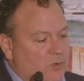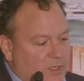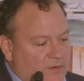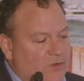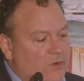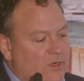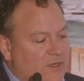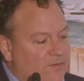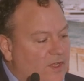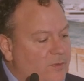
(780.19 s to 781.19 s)
but if you're a
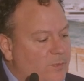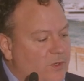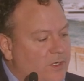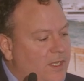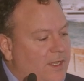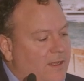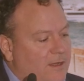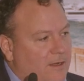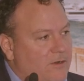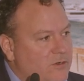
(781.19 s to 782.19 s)
developer,
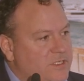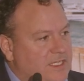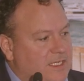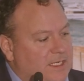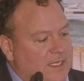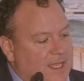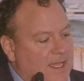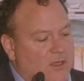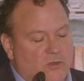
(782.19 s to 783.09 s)
understanding how